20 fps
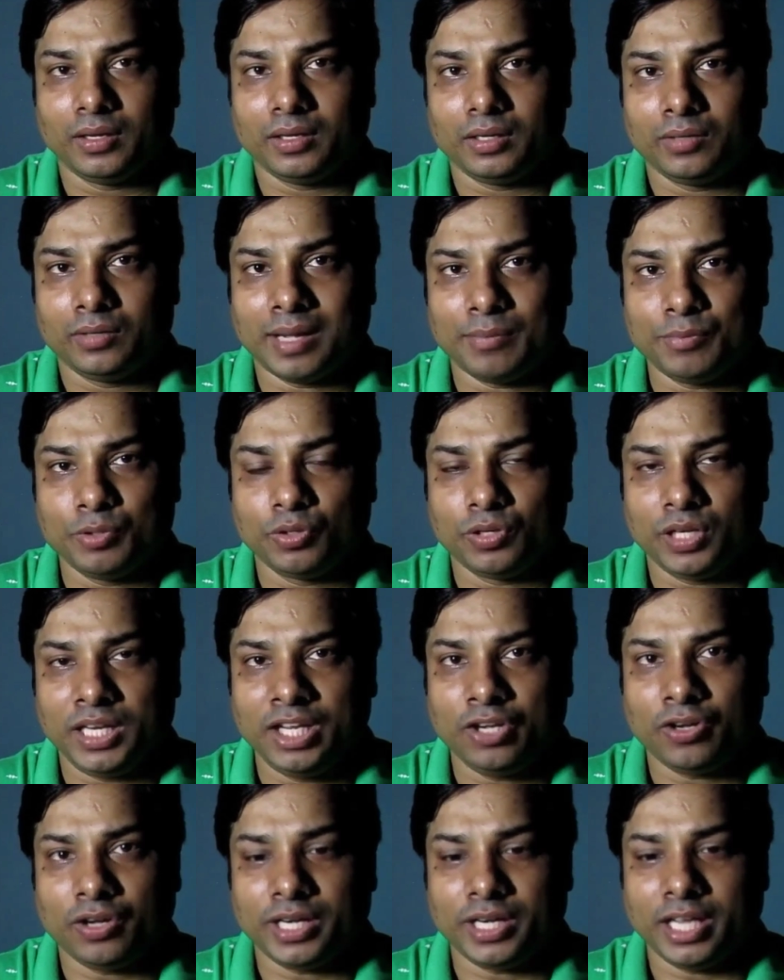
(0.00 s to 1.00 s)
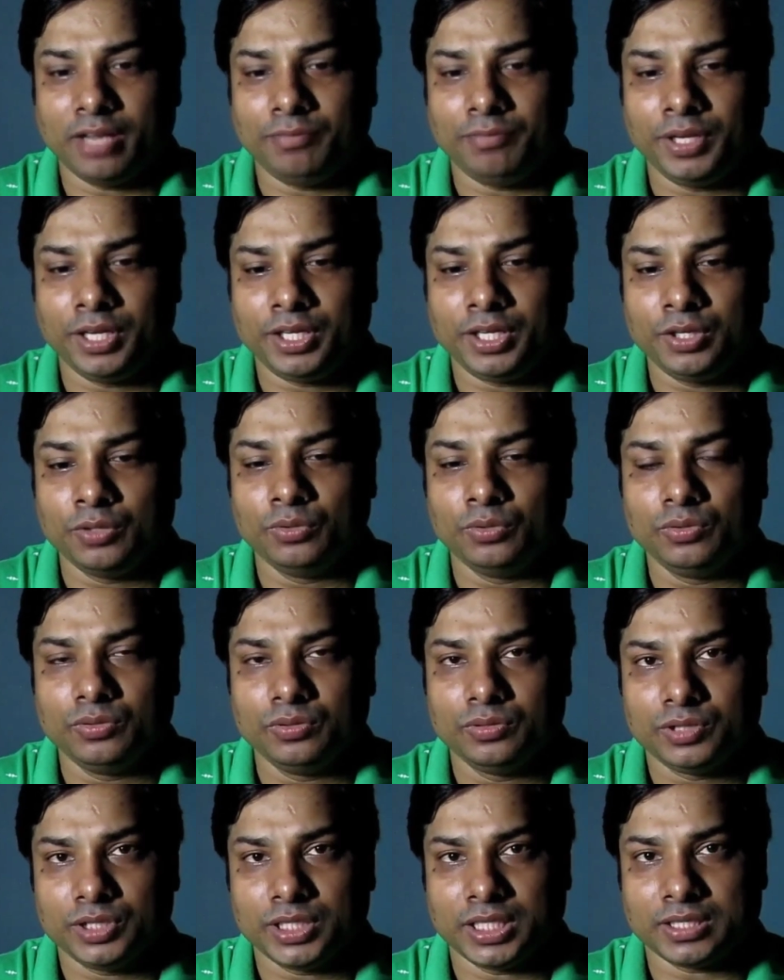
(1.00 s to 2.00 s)
You have to click on
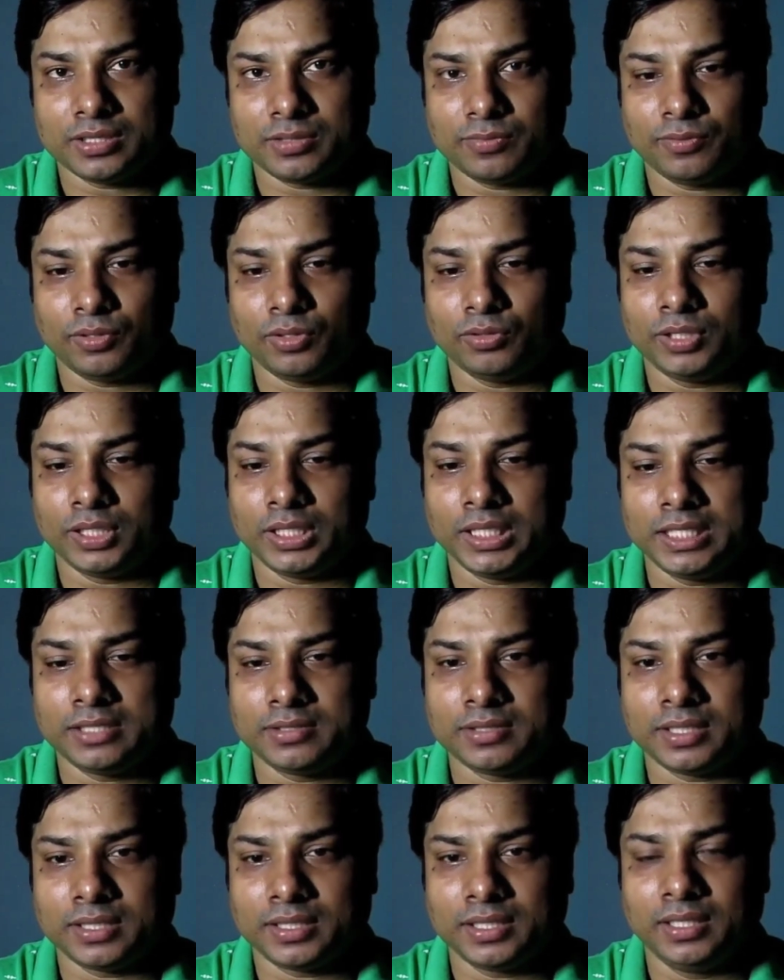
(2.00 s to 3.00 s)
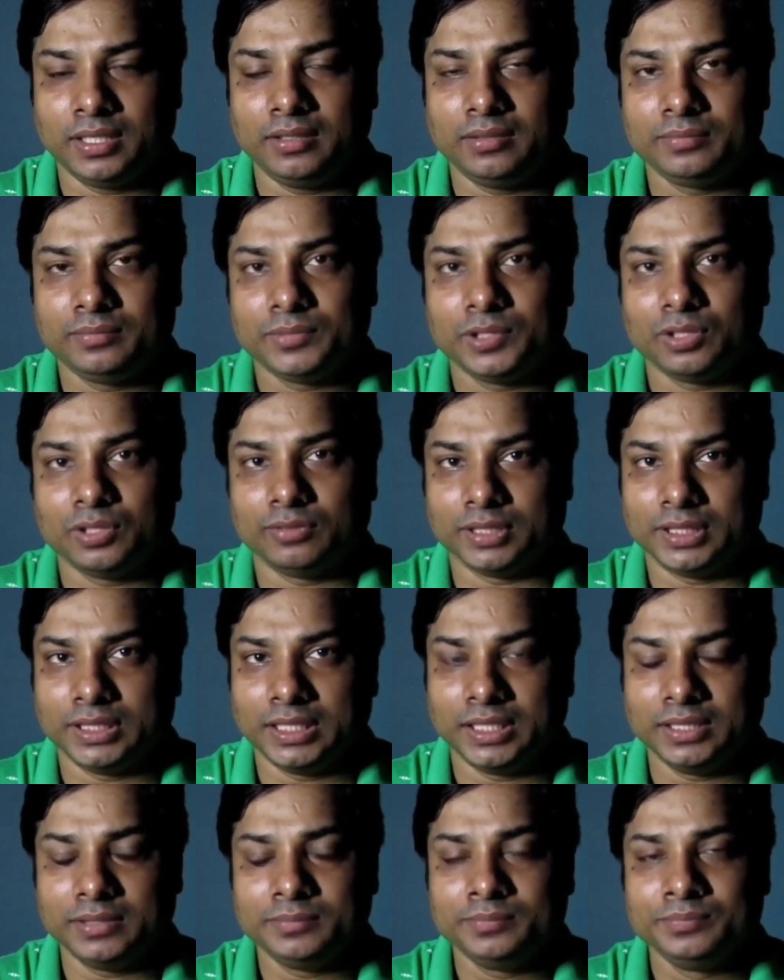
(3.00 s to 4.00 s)
FAQ, just follow the red circle over
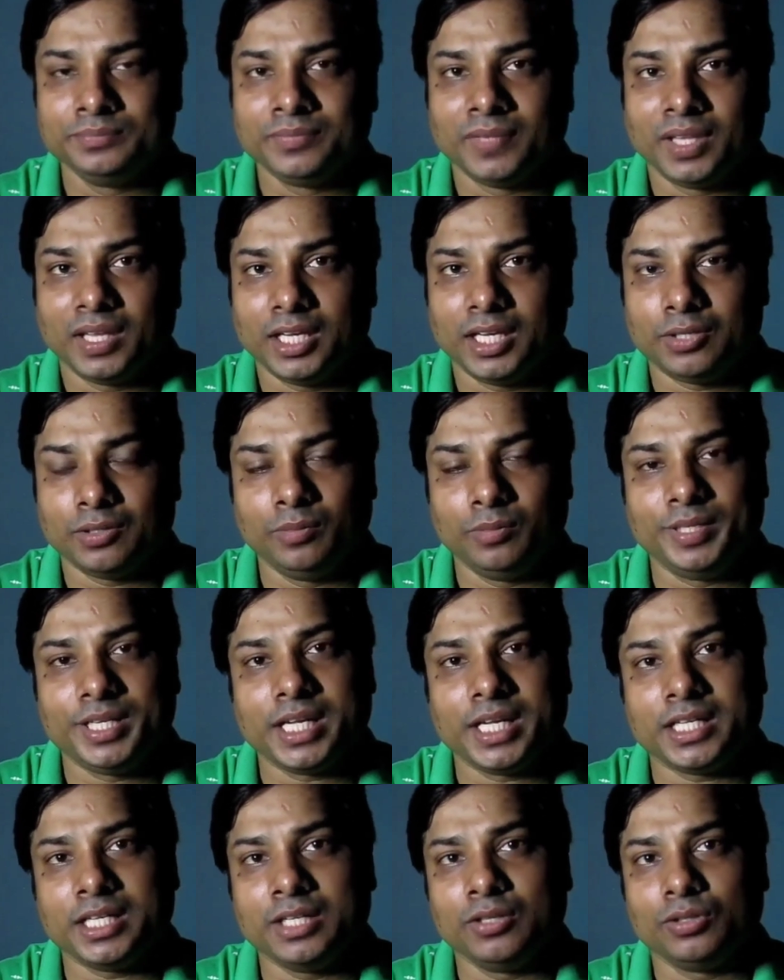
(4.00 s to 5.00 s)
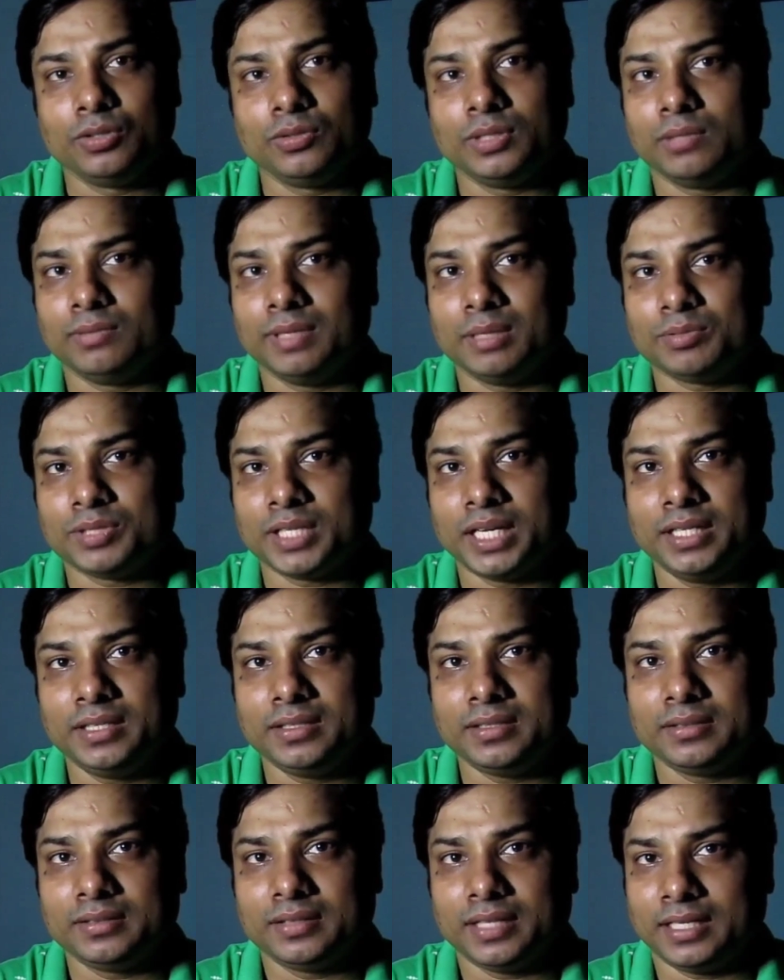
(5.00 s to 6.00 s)
there. It will be taking you to the
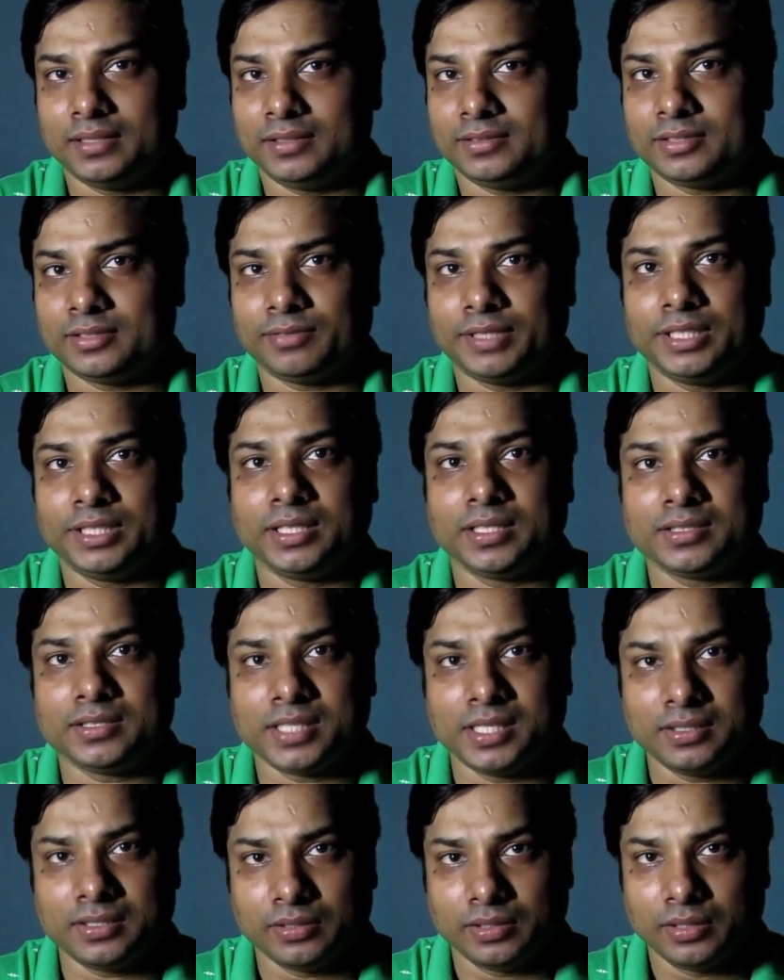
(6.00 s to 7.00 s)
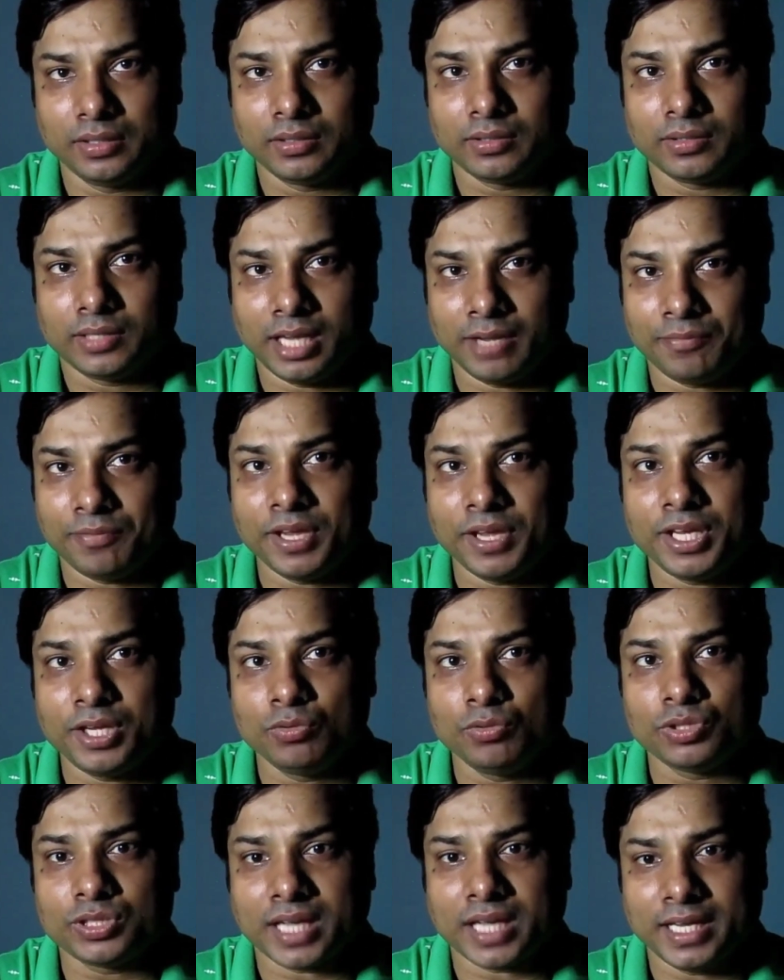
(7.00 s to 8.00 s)
website, and it's a fantastic
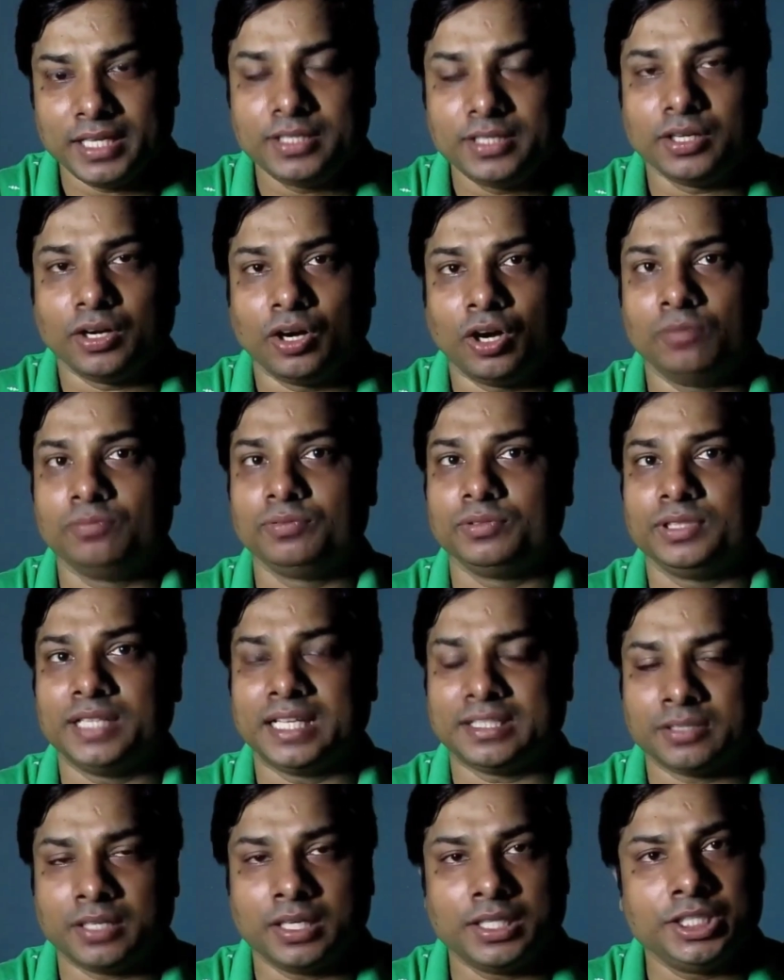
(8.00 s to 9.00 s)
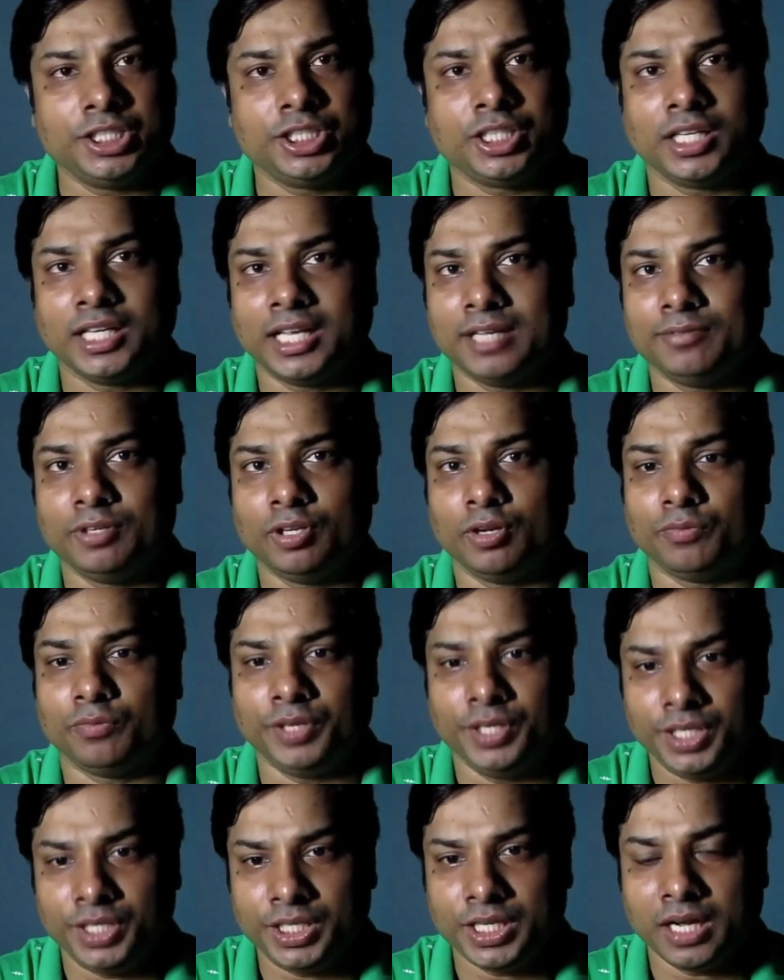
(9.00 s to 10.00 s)
FAQ site of National Digital Library of
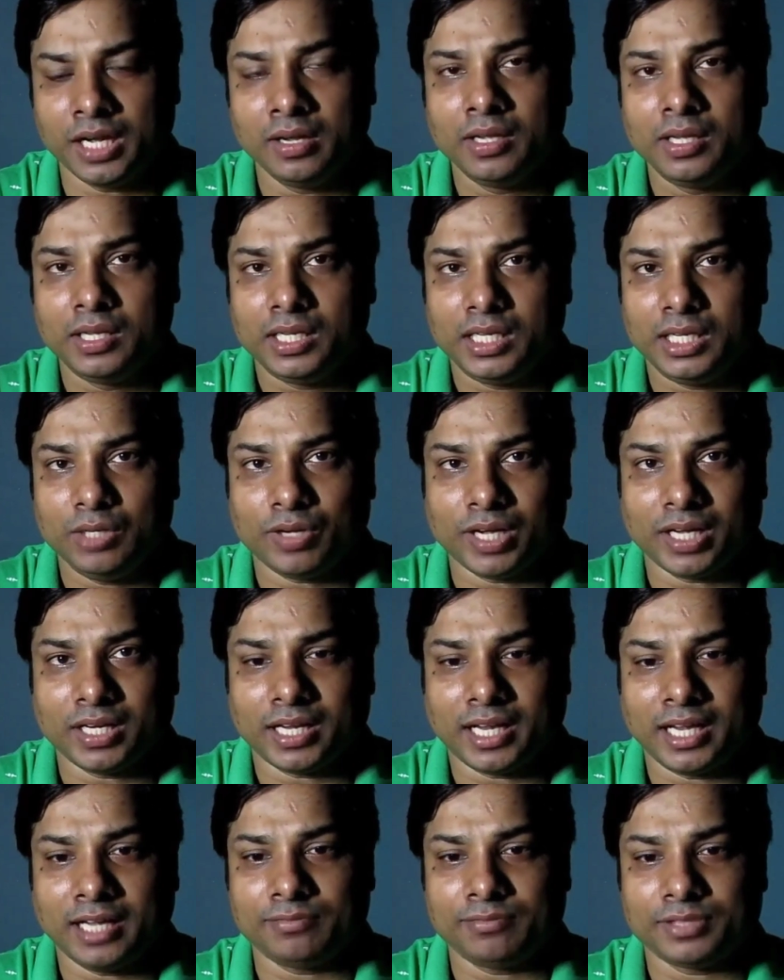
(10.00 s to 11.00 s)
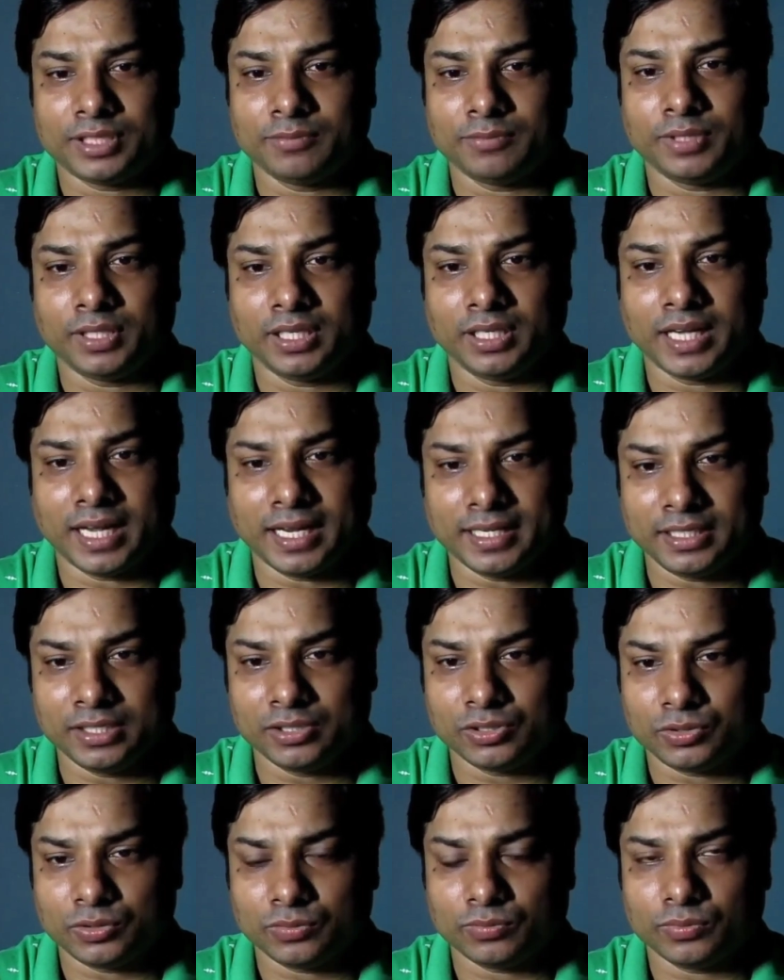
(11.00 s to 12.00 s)
India. You can have several
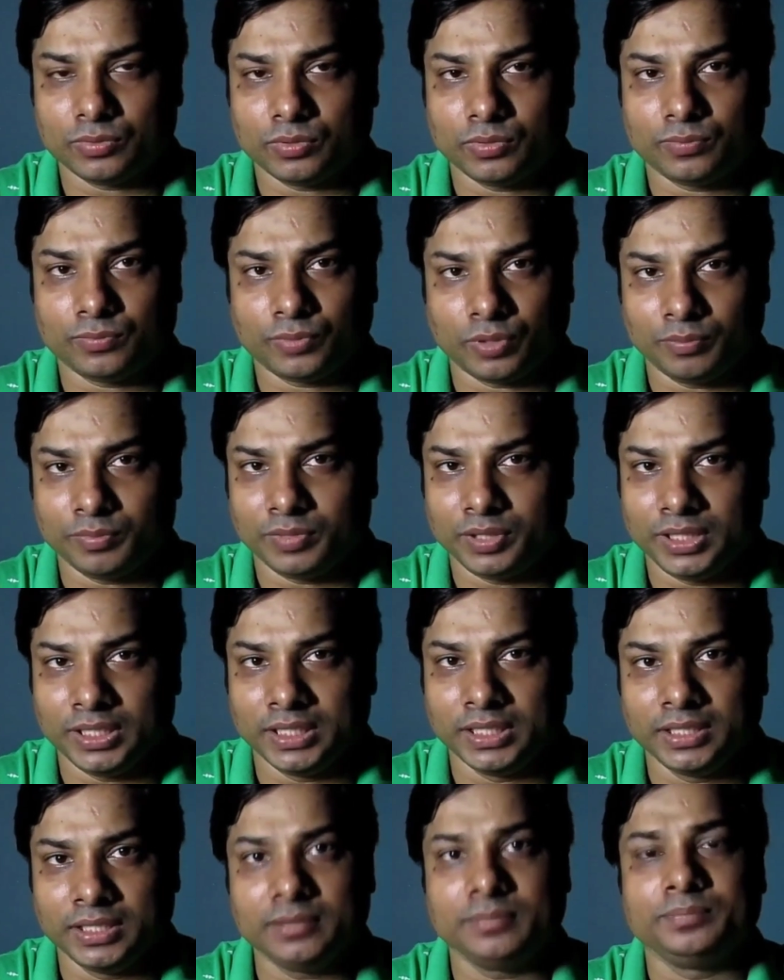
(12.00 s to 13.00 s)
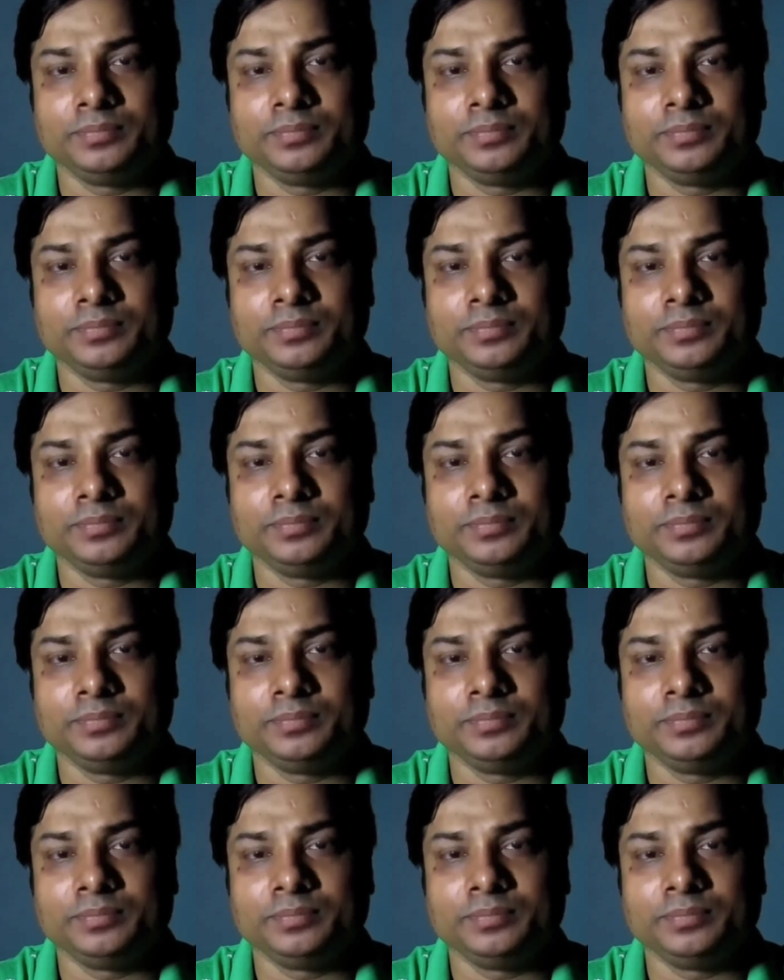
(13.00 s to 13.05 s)
guidance from there,